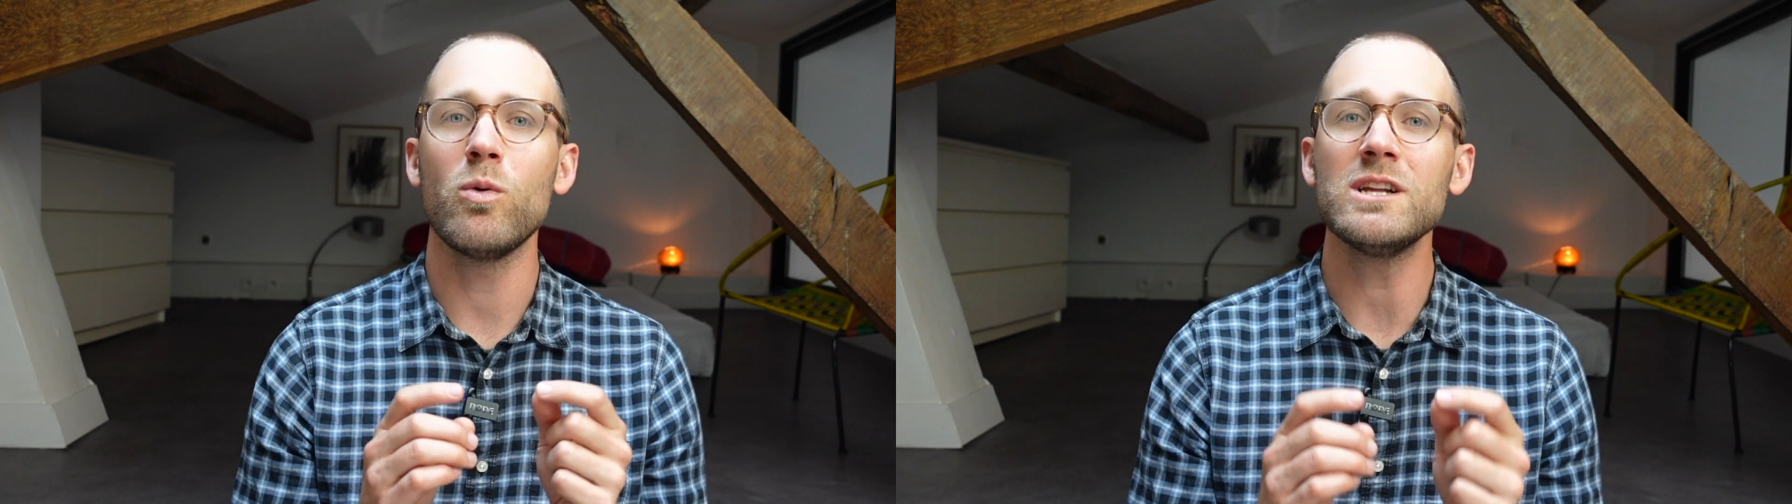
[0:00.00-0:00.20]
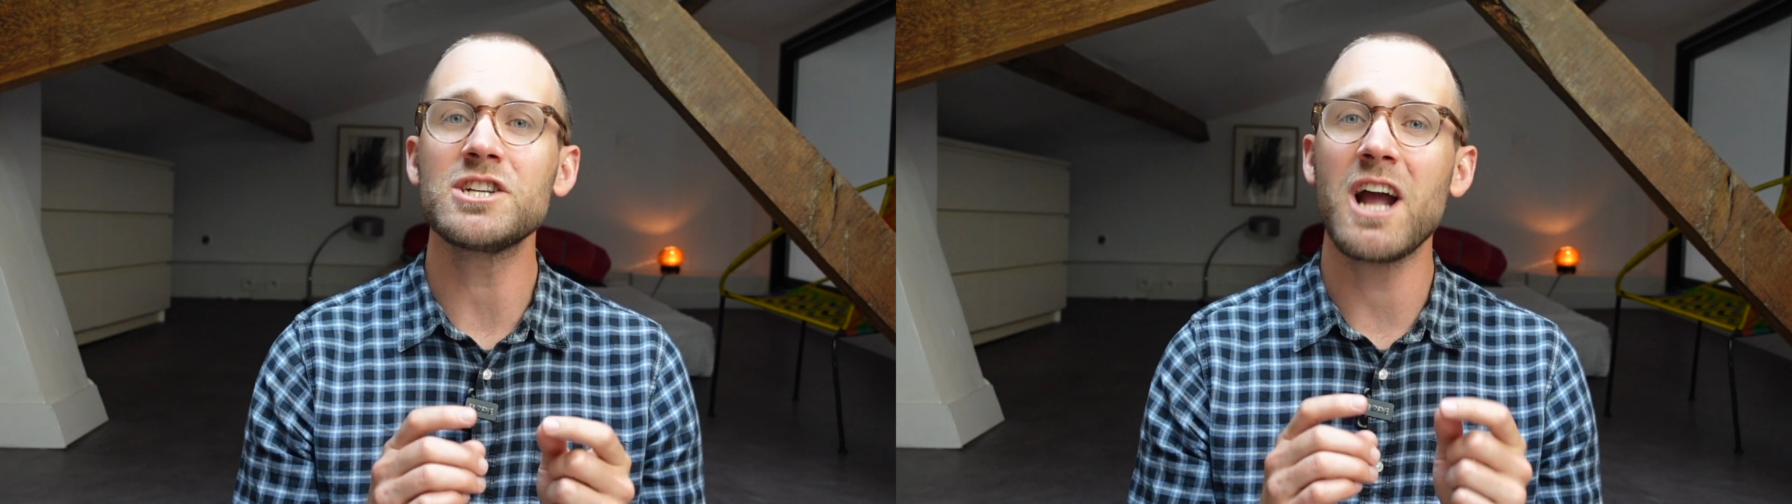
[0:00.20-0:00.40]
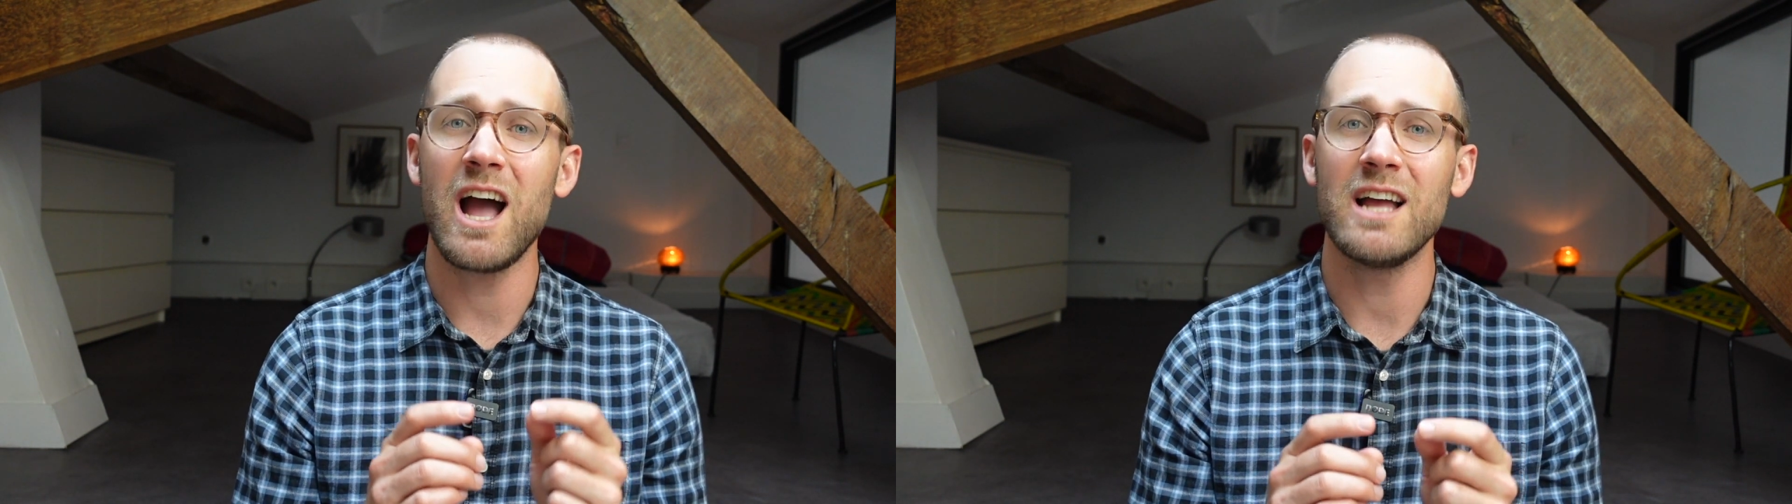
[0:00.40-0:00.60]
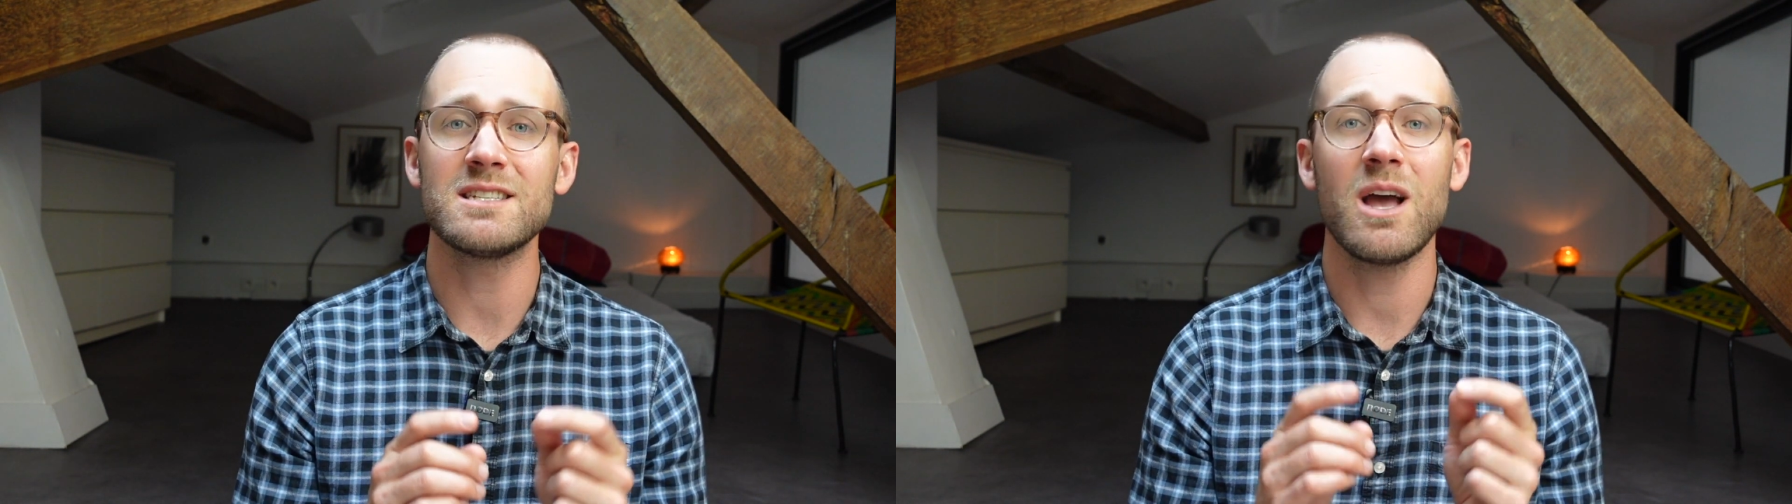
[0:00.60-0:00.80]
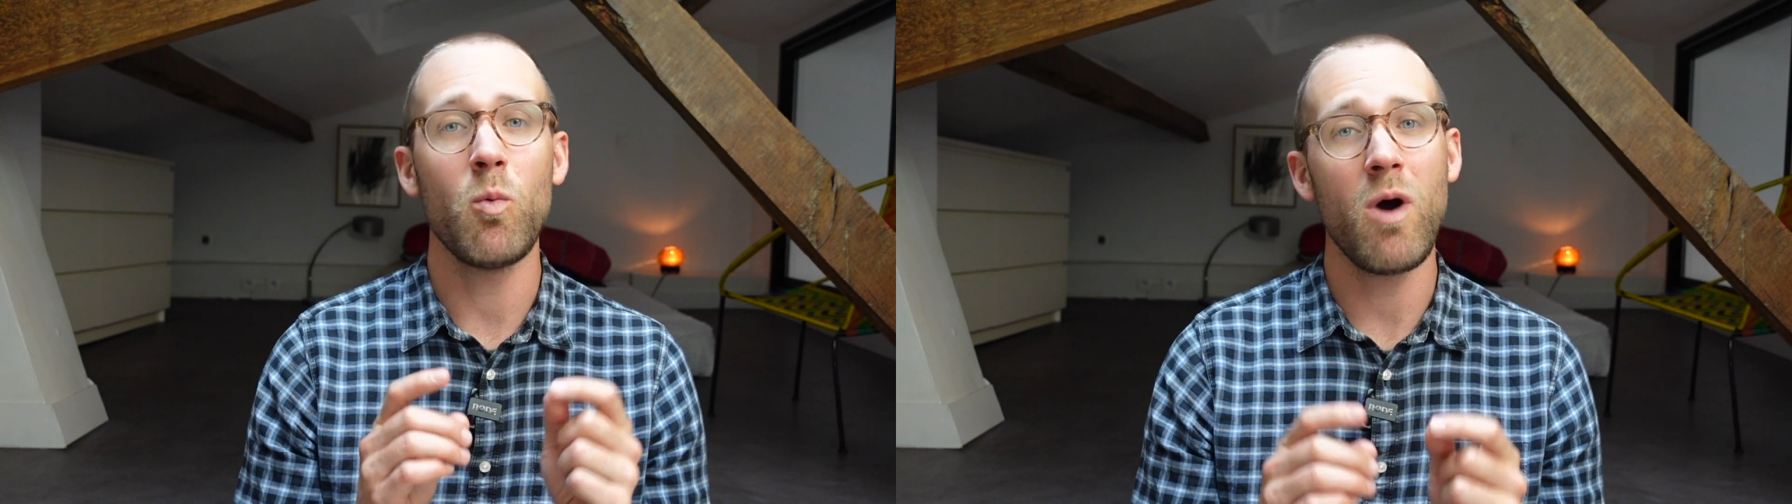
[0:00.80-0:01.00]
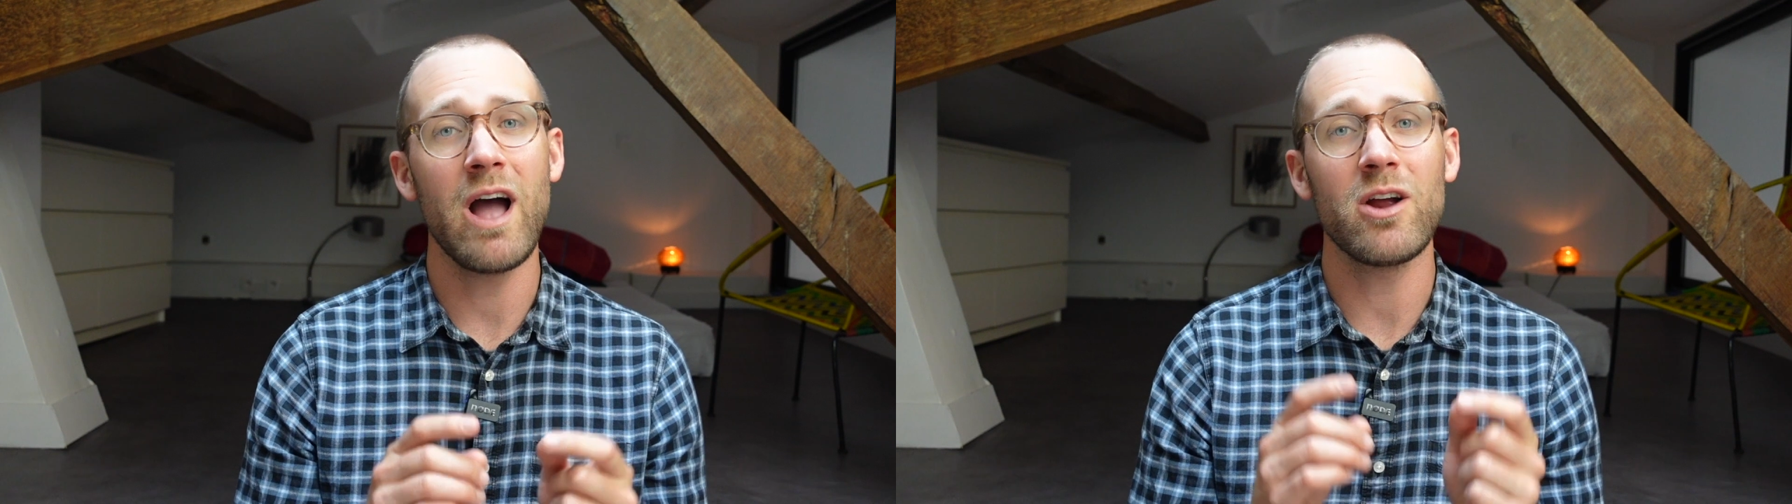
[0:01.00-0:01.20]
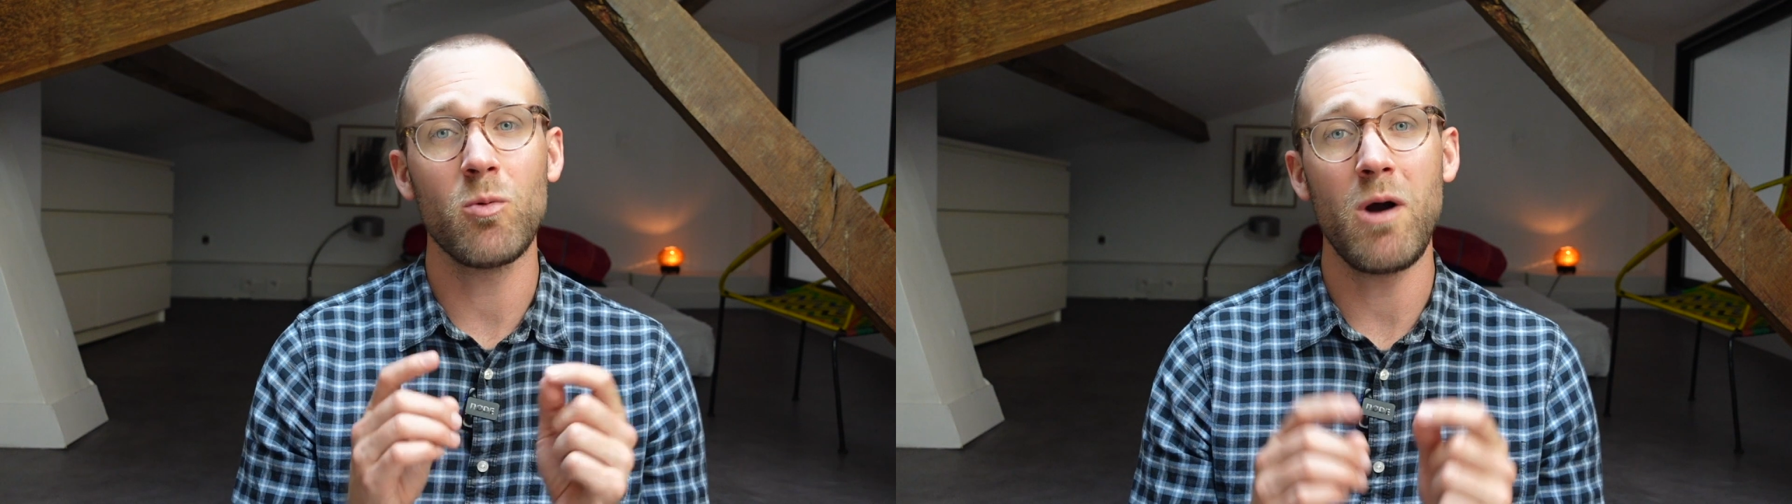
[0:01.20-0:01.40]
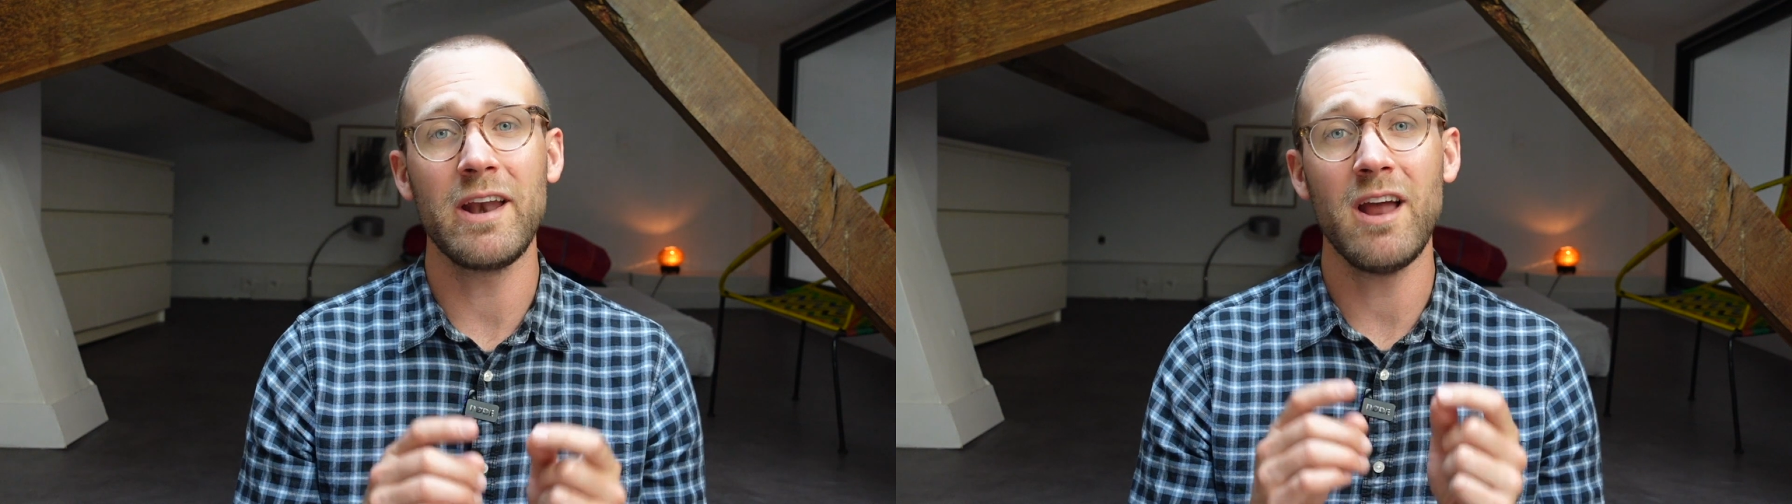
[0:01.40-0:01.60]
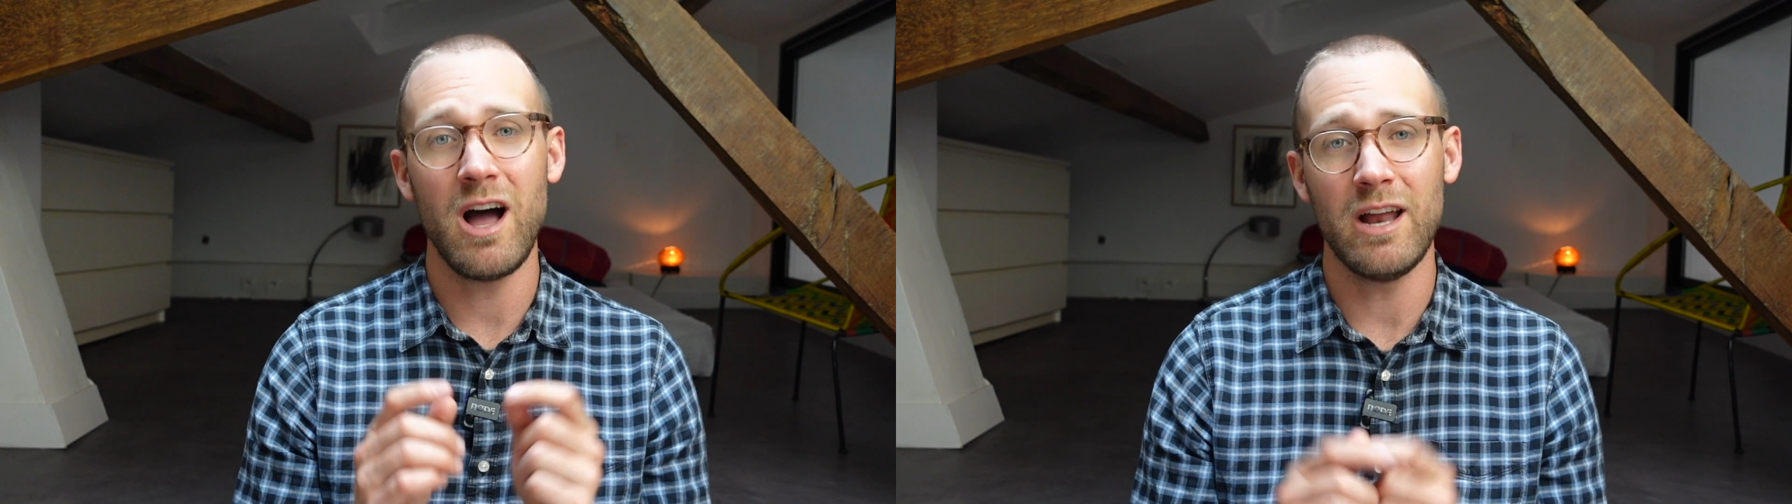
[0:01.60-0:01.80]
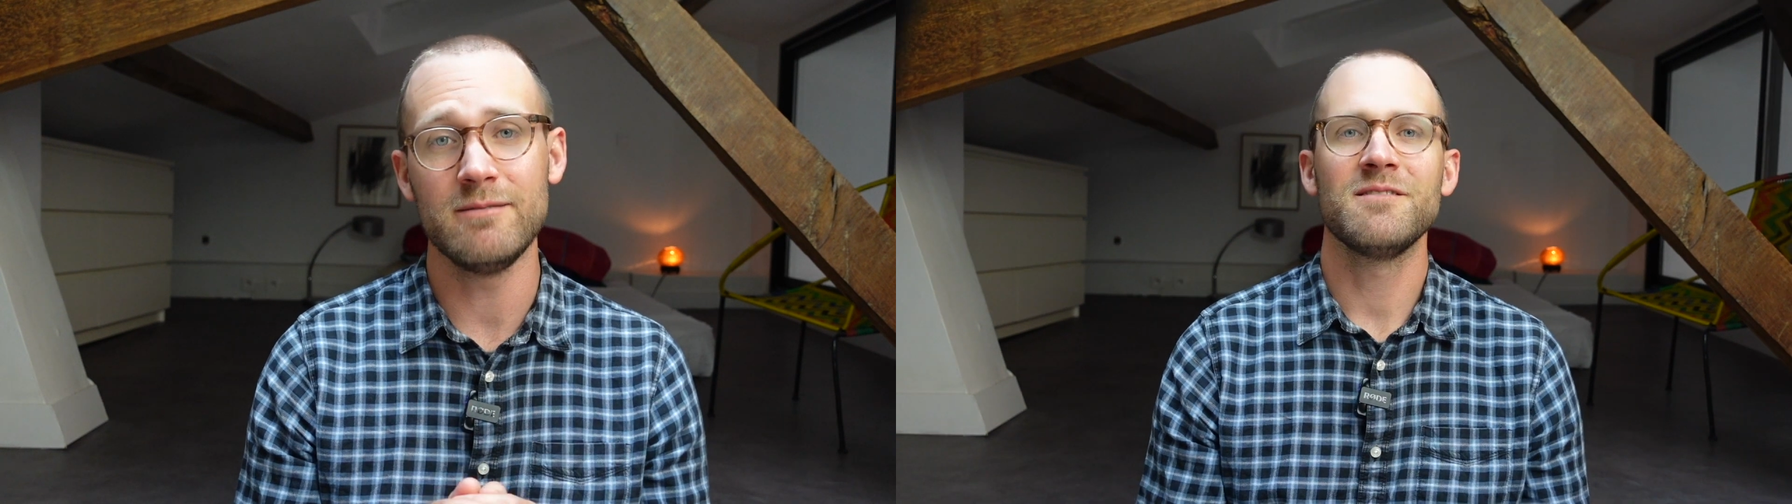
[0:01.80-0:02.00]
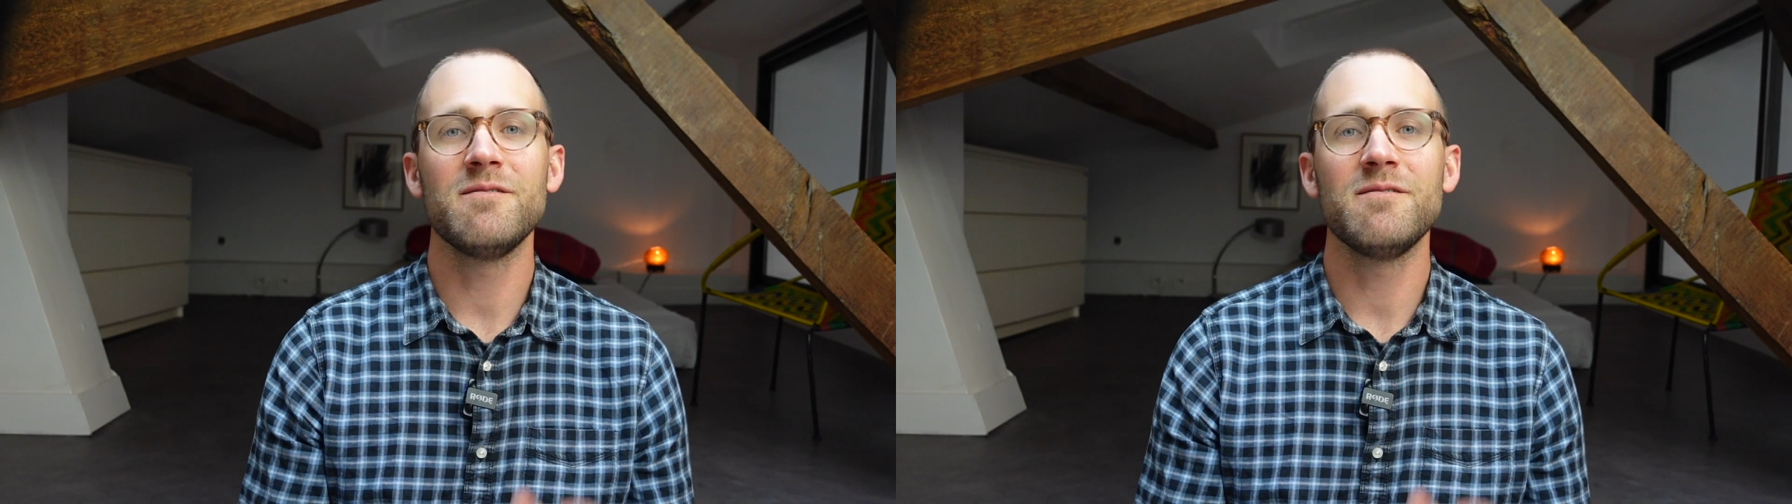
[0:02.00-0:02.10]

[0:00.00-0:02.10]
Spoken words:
which kinds and why or why not.